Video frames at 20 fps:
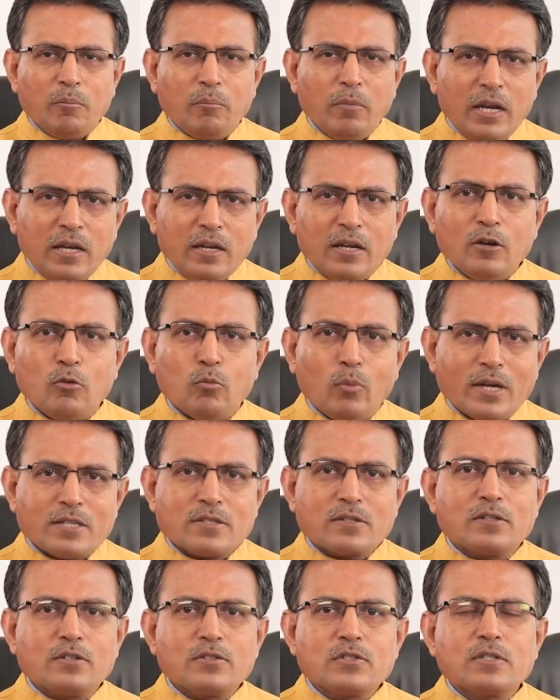Many
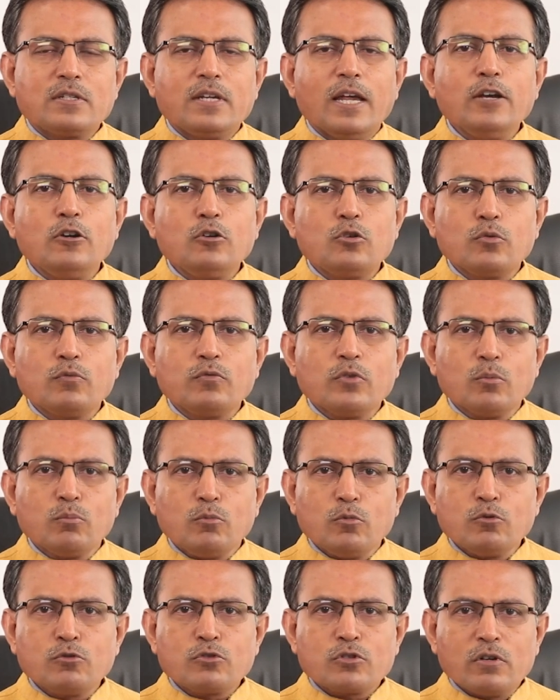investors tend to view
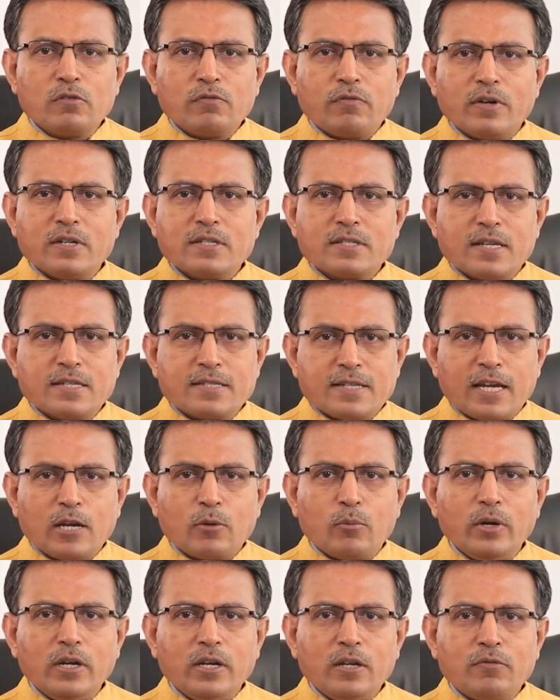mutual funds as
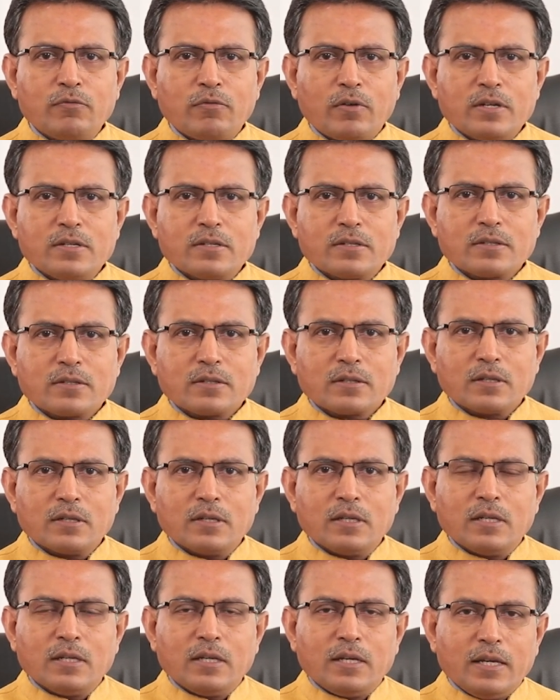equity funds,
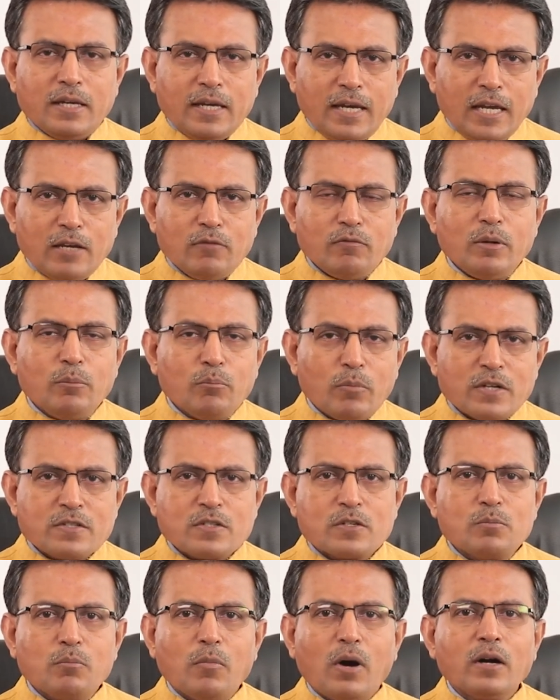and we
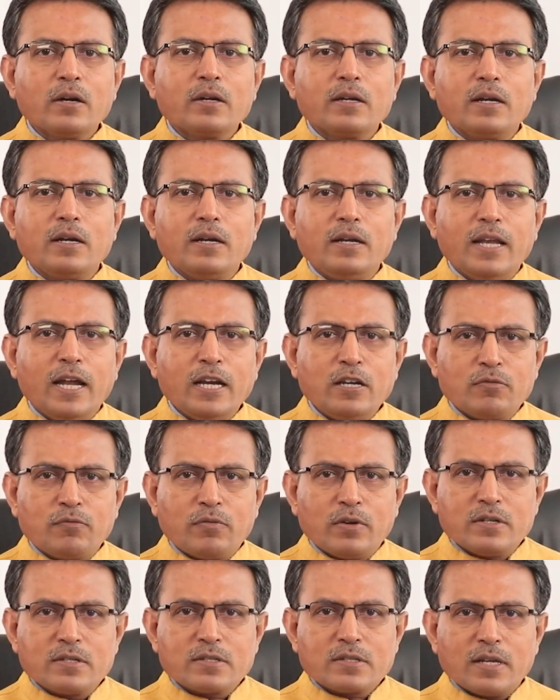must market debt
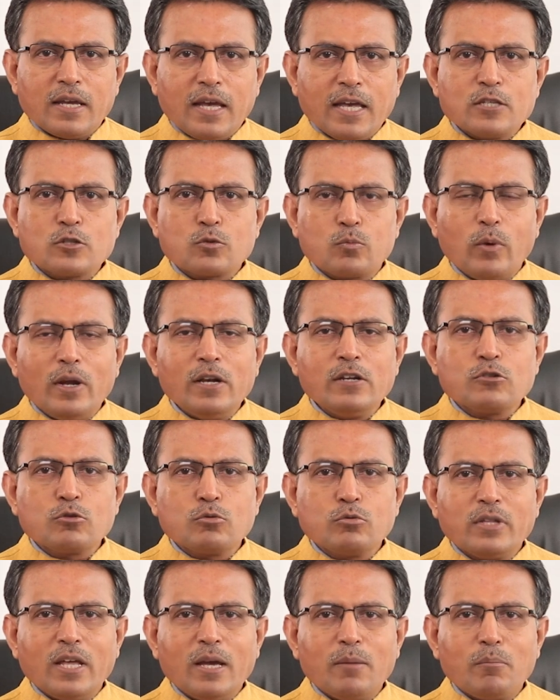funds as well
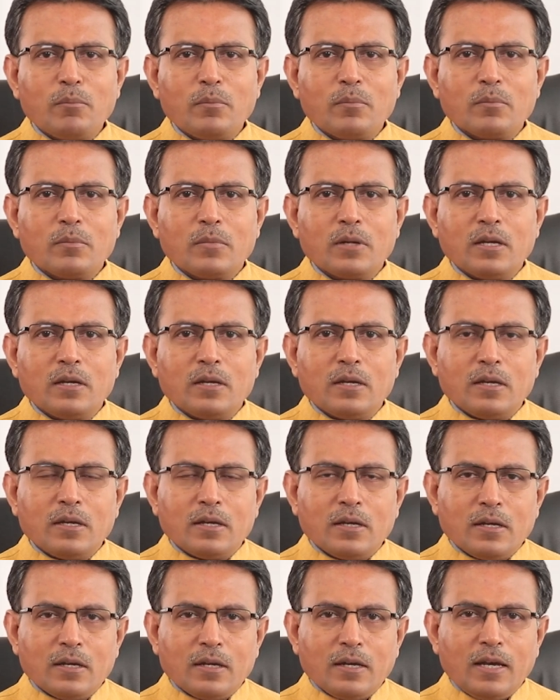to them,
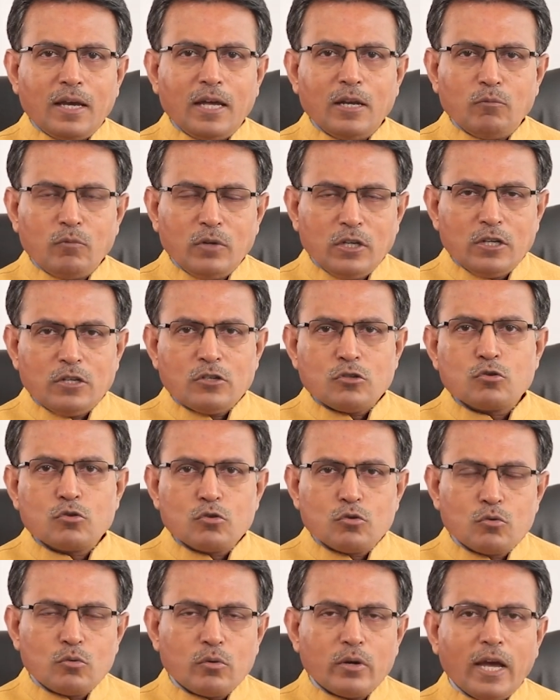and we need to
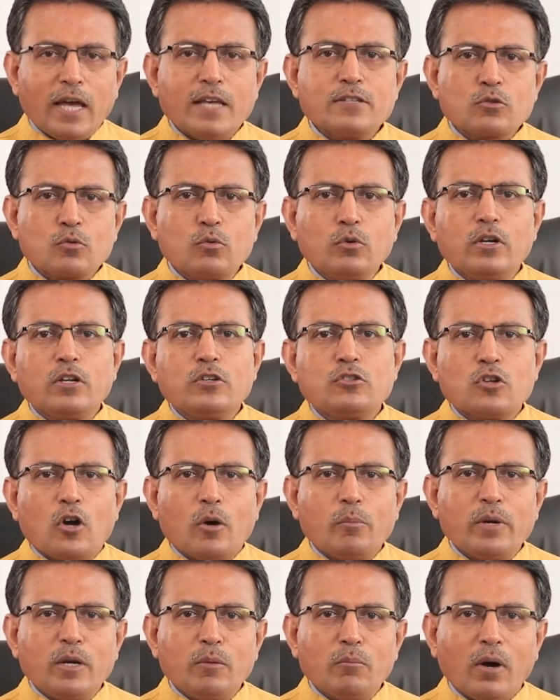do as good a
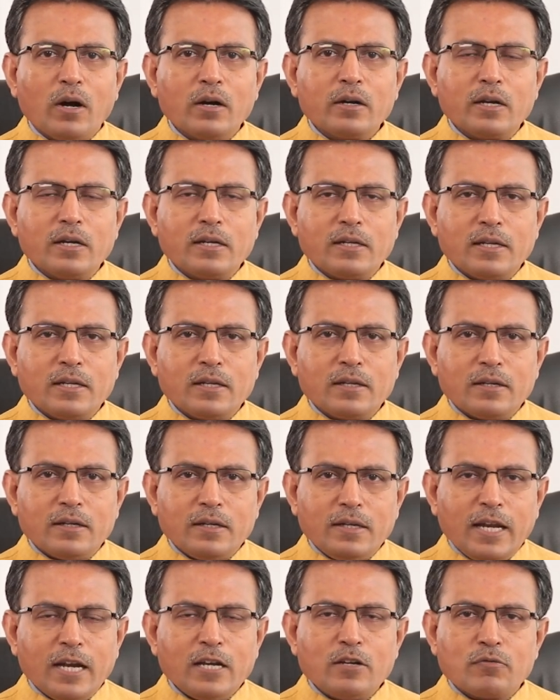job in marketing
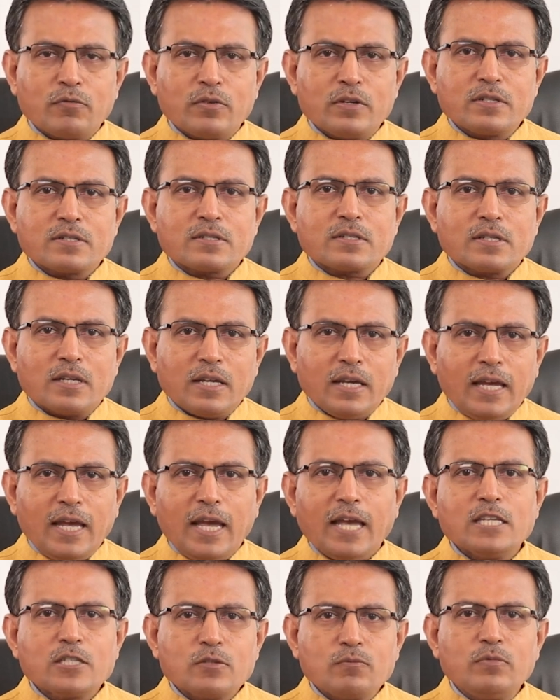debt funds
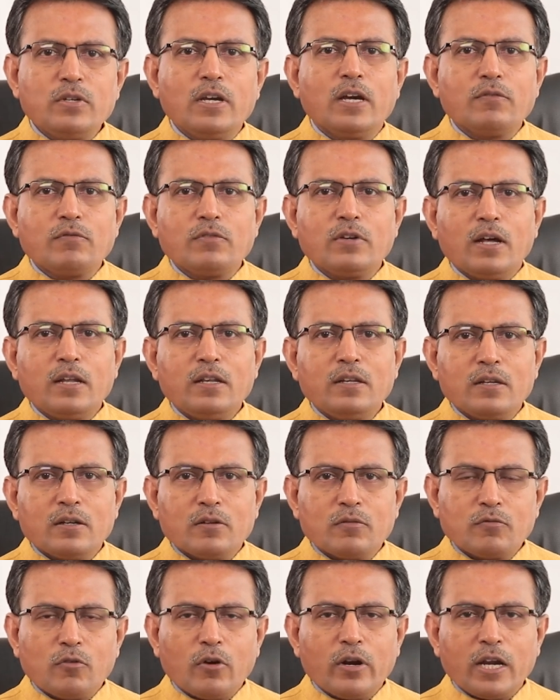as we have done
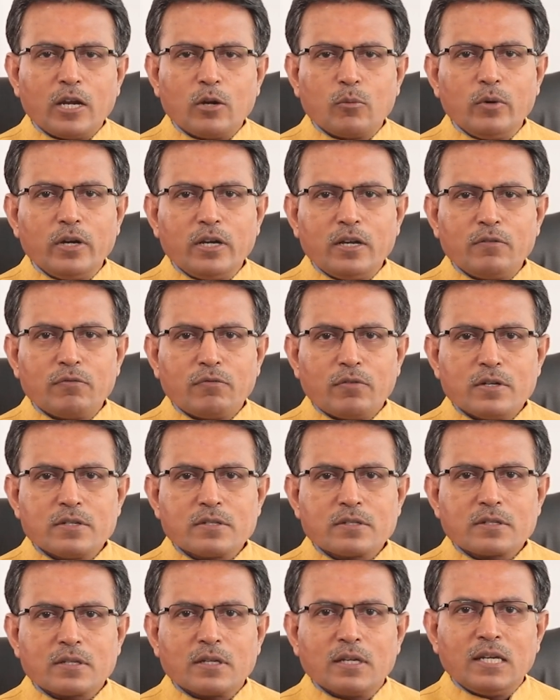for equity
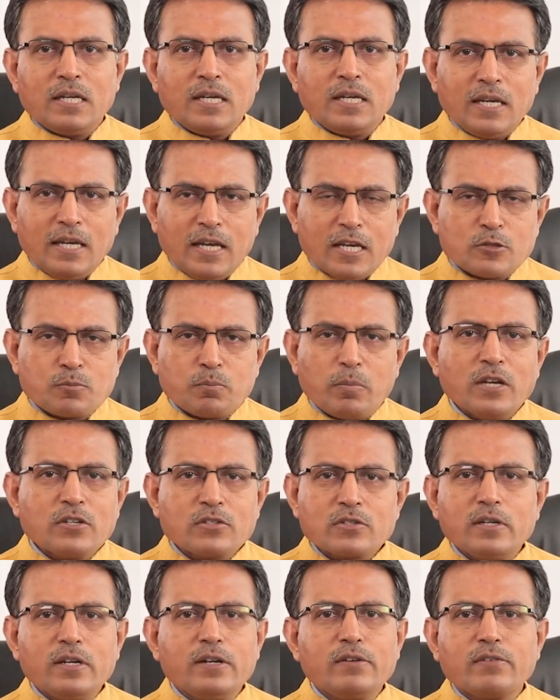funds,
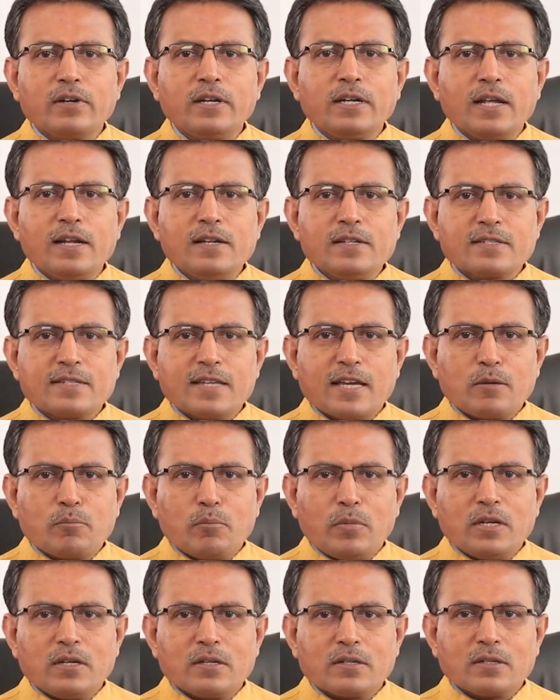especially in retail
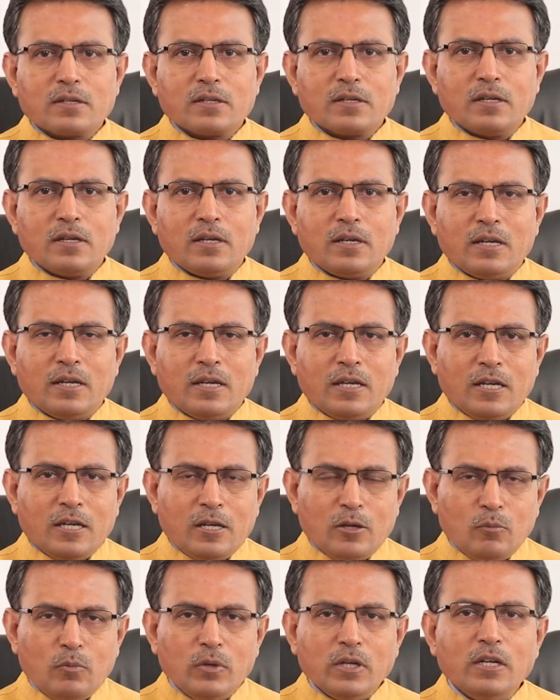segment.
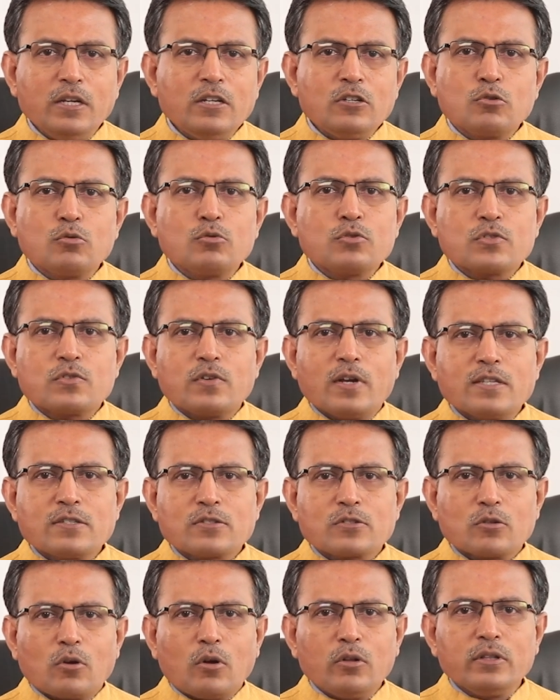We need to
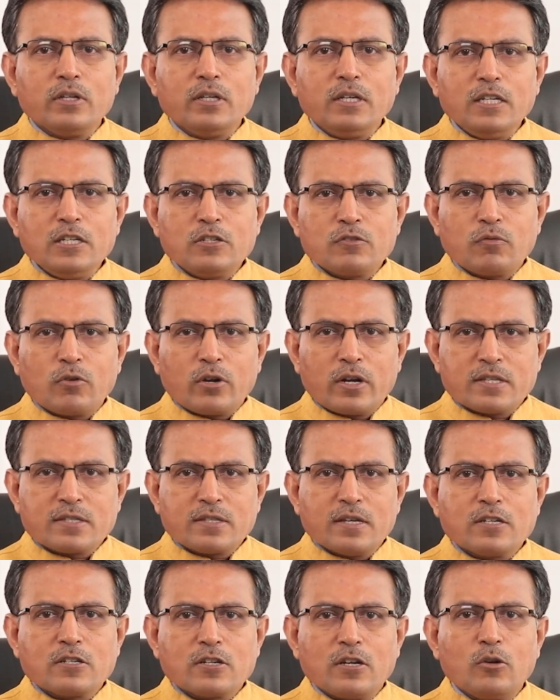stress on the need for
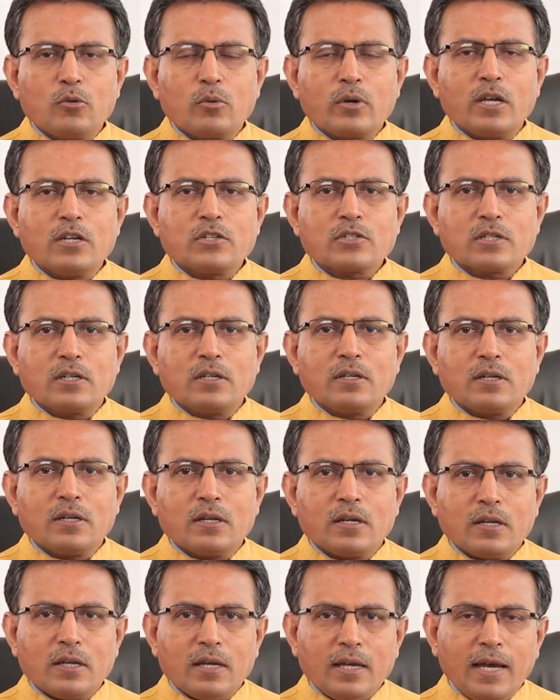asset allocation
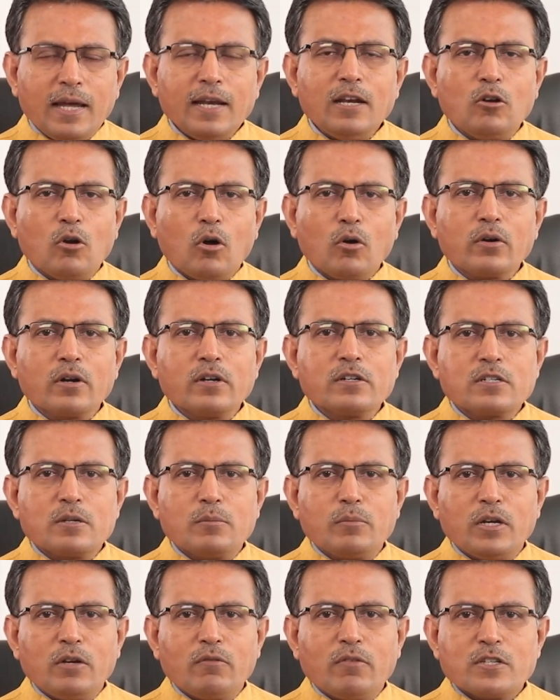and longer
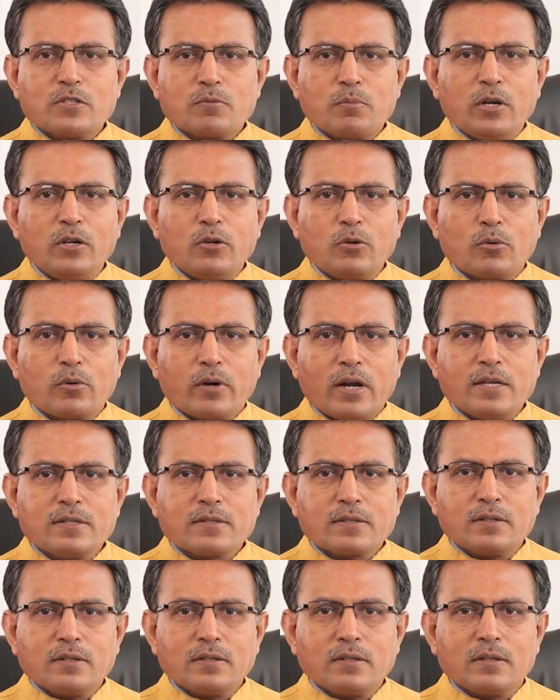term investment
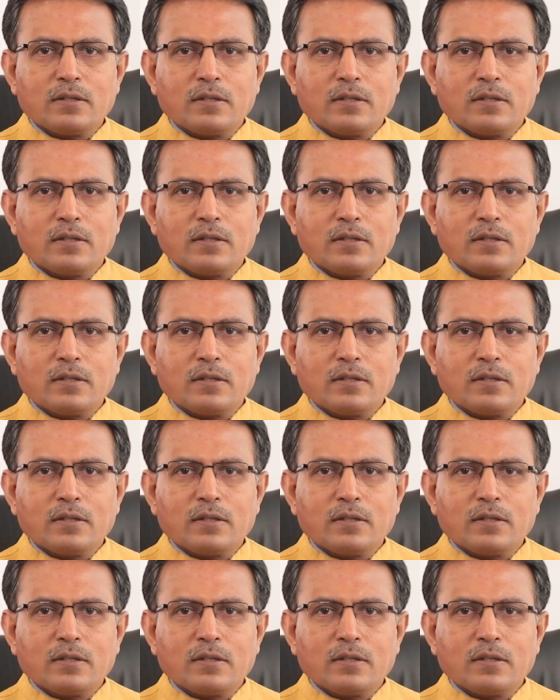horizon.